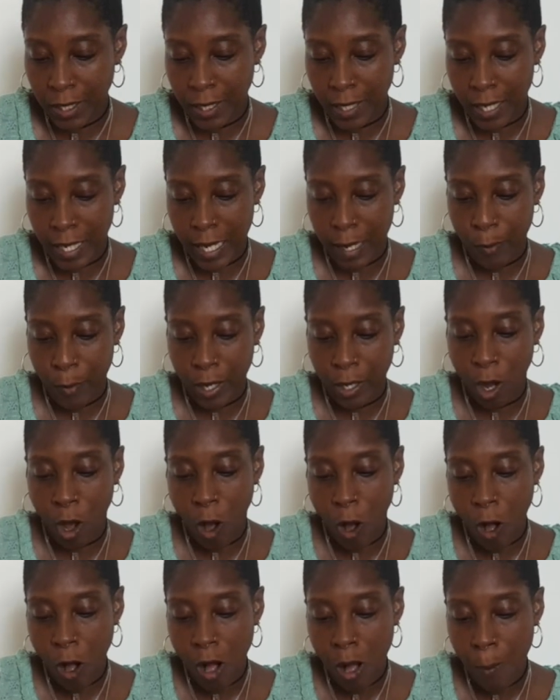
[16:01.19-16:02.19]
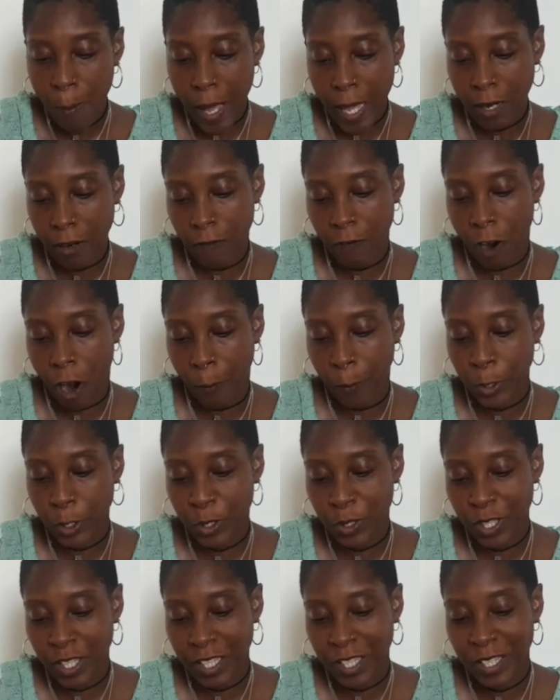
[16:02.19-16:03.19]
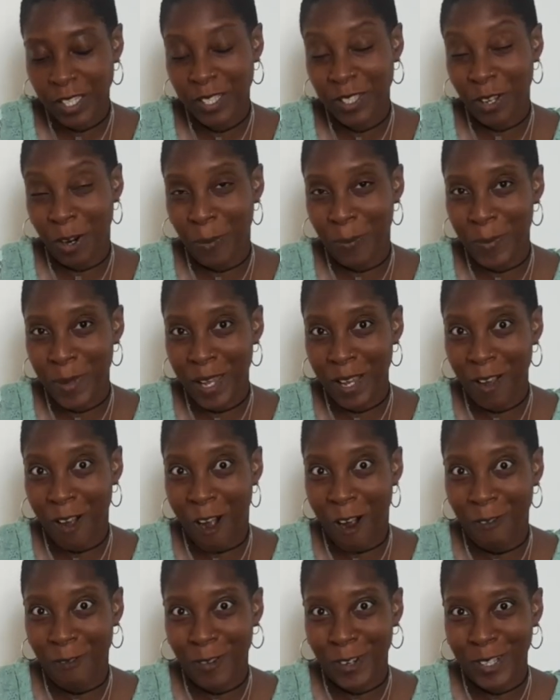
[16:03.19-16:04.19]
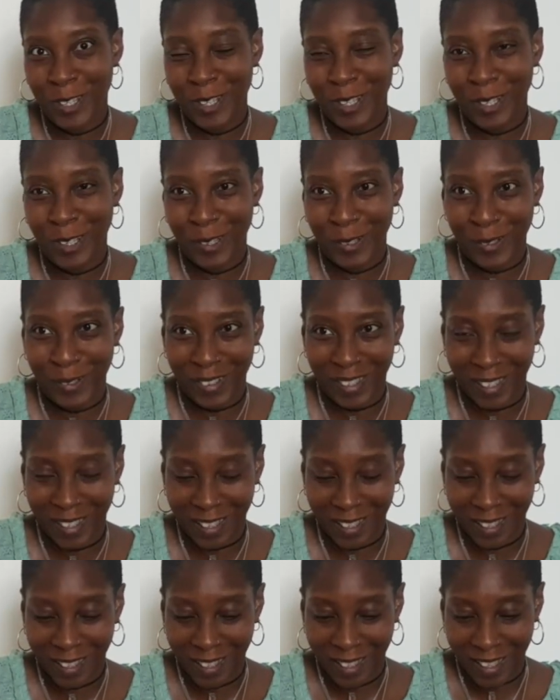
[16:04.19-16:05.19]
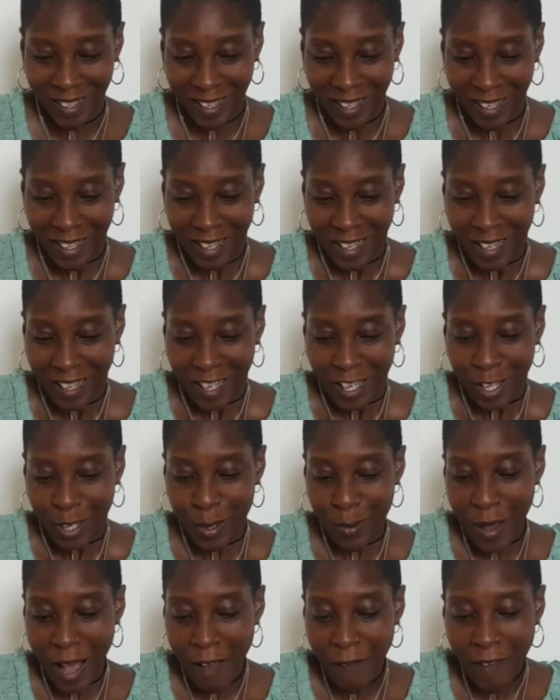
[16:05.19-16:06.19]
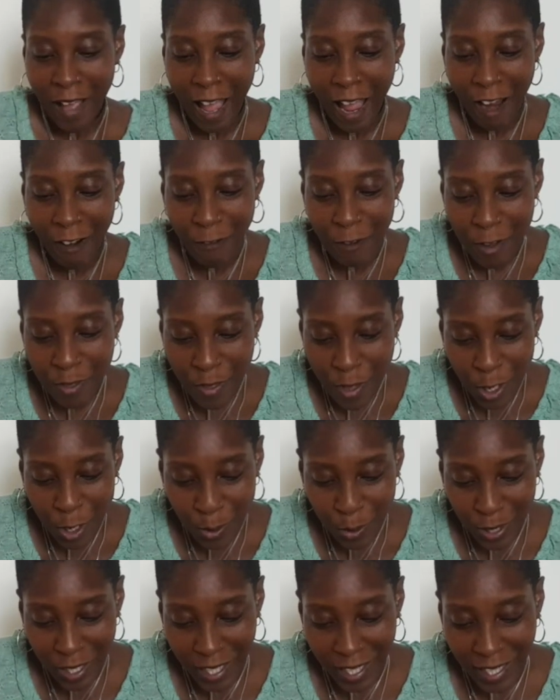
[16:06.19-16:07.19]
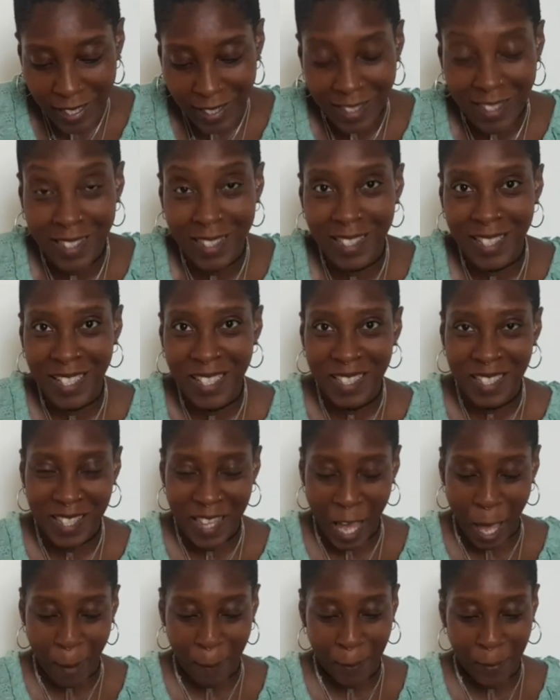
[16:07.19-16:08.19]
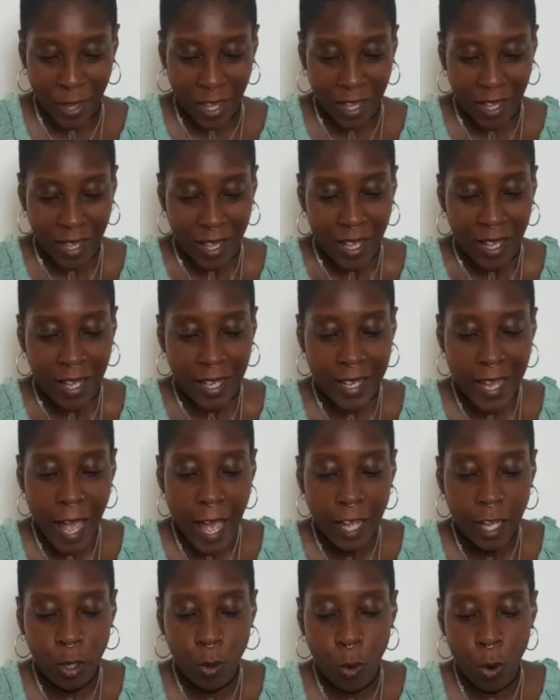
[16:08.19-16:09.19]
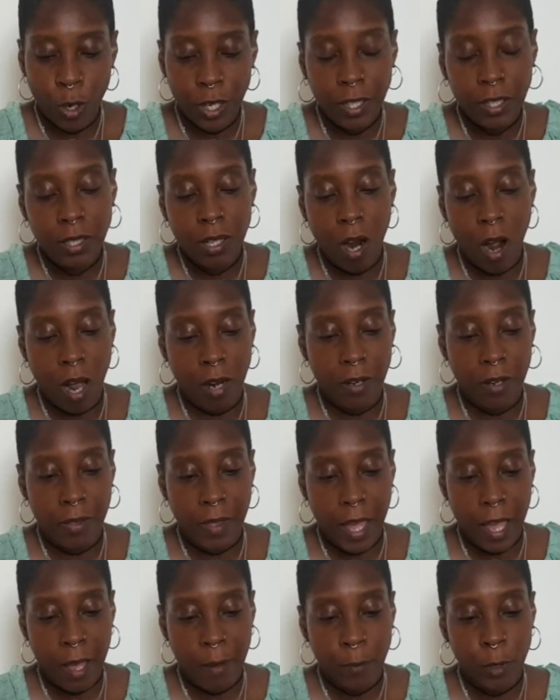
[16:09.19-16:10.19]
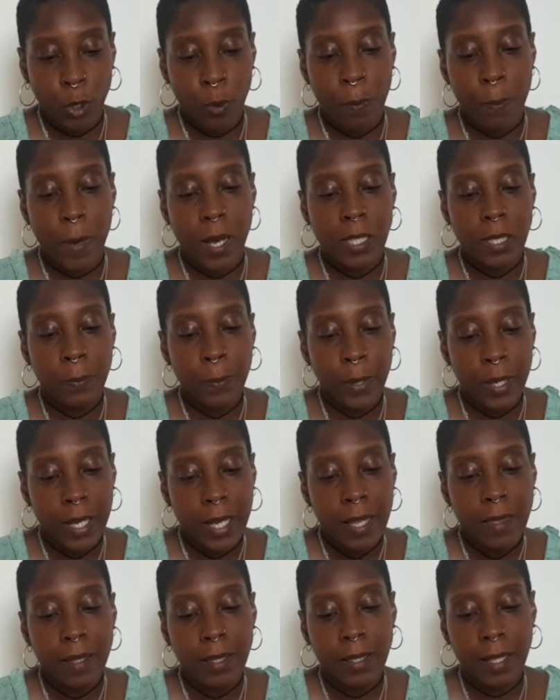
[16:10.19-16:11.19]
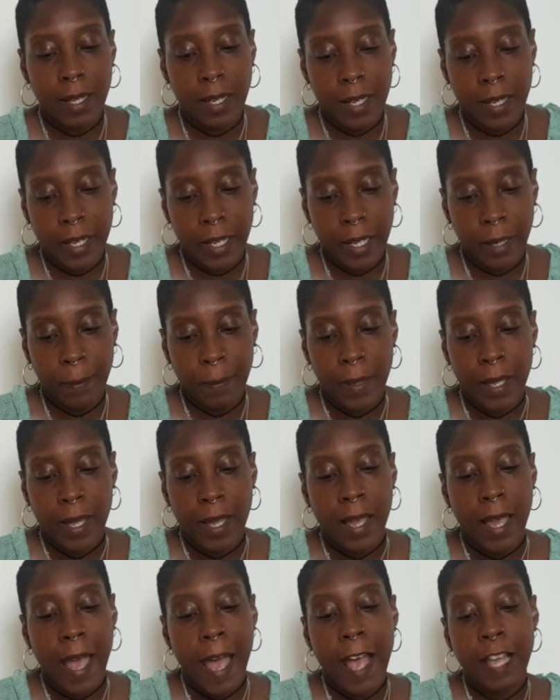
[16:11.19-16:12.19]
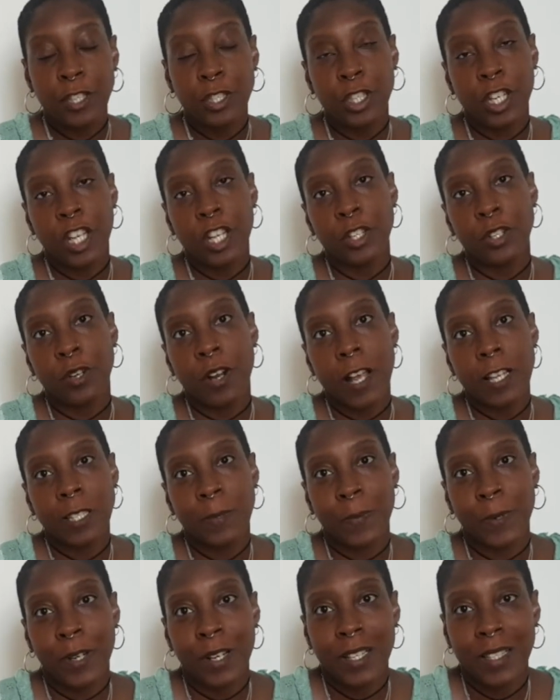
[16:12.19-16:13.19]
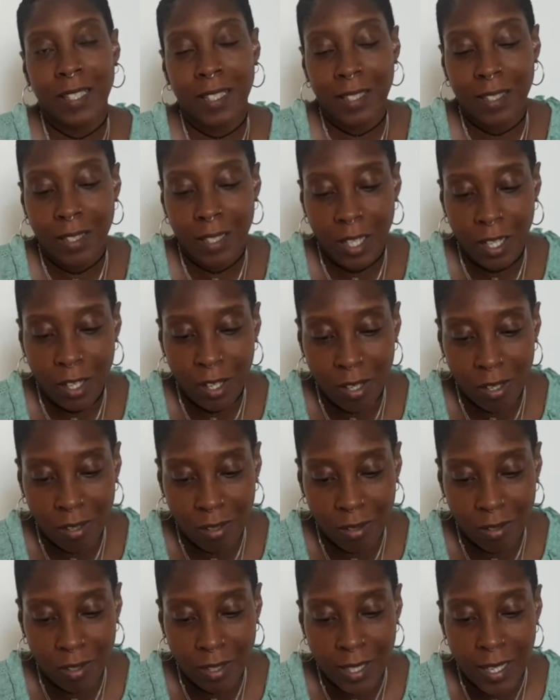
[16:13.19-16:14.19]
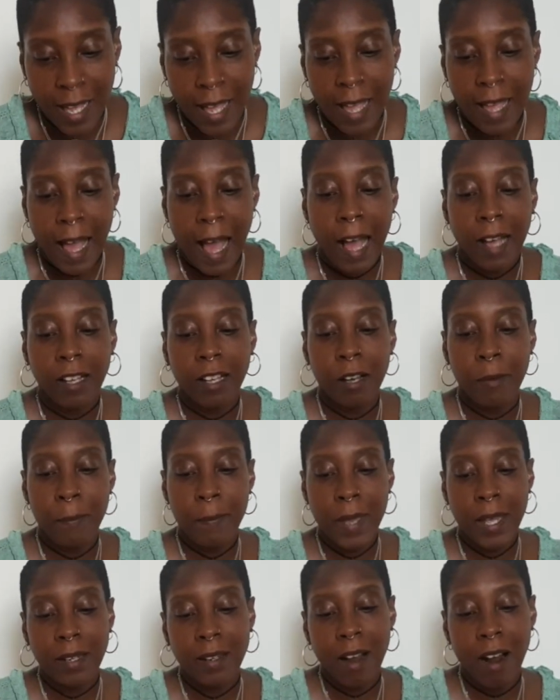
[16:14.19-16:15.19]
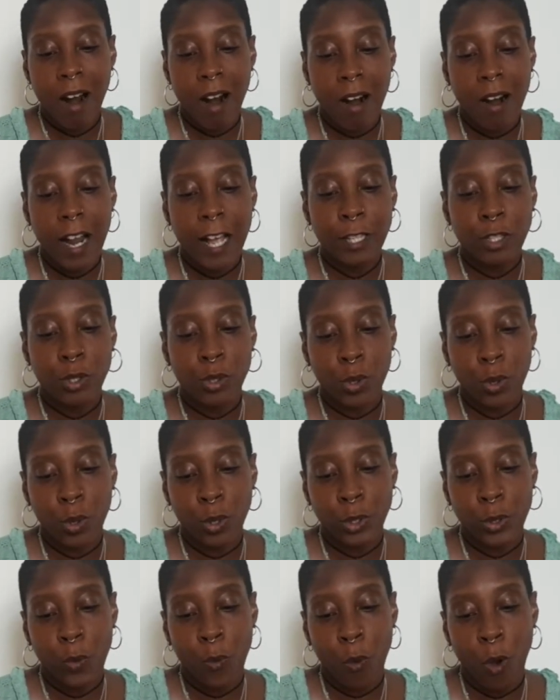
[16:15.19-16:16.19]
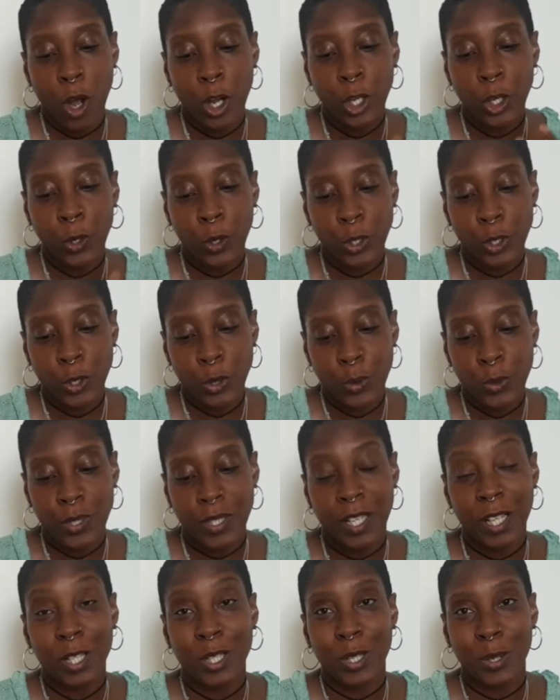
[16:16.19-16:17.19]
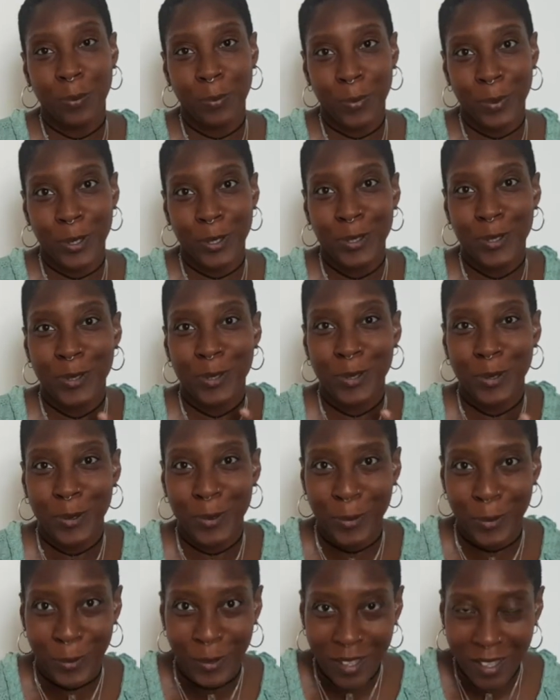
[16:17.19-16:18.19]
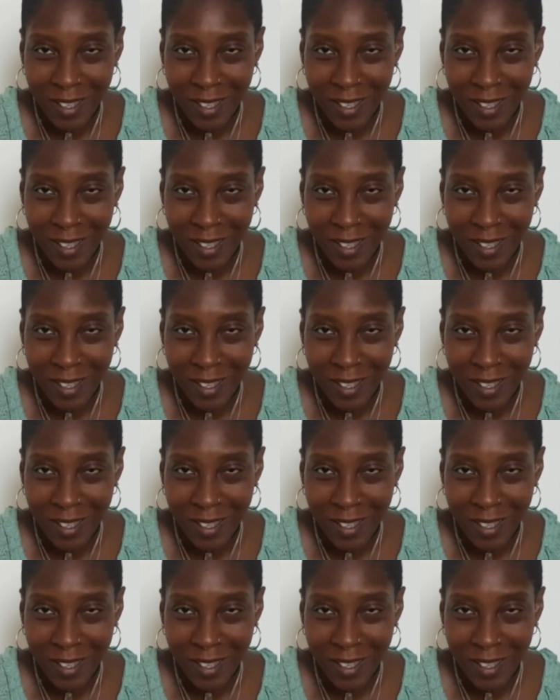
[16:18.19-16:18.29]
time when all manner of opportunities are being offered to you. You have everything you need to seize them, yet in order to honor them, you must put in the time, exchange your experience and skills, and commit heart and soul to what you're choosing to pursue.